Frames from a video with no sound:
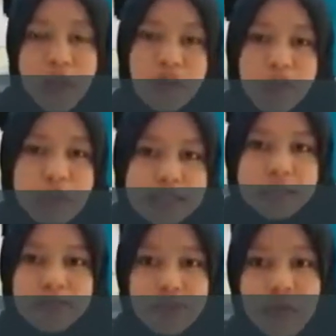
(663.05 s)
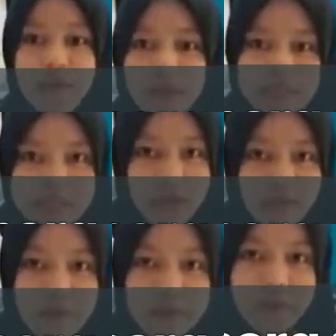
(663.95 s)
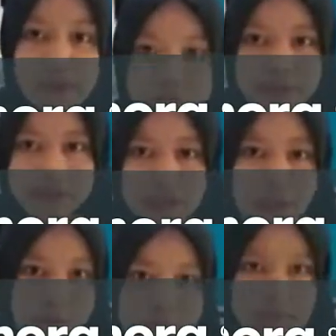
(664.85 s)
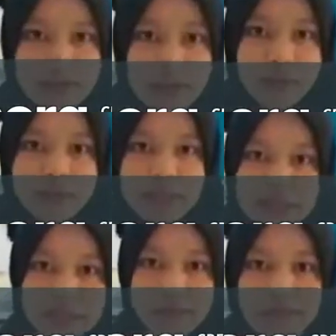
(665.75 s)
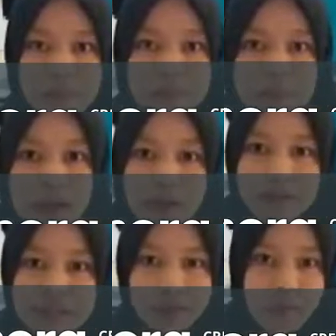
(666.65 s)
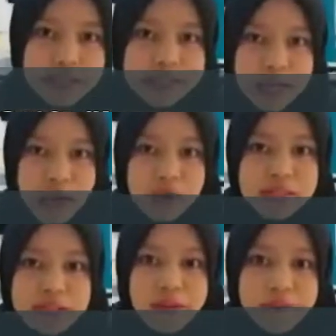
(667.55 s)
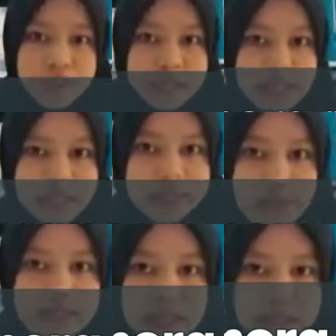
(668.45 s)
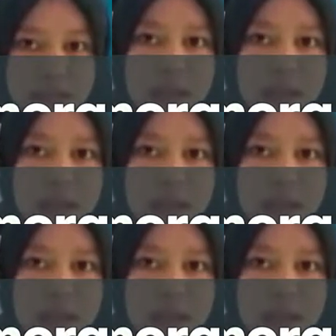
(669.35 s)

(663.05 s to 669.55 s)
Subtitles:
For the software Windows, Nawal can download it from the Microsoft website or Softonics website,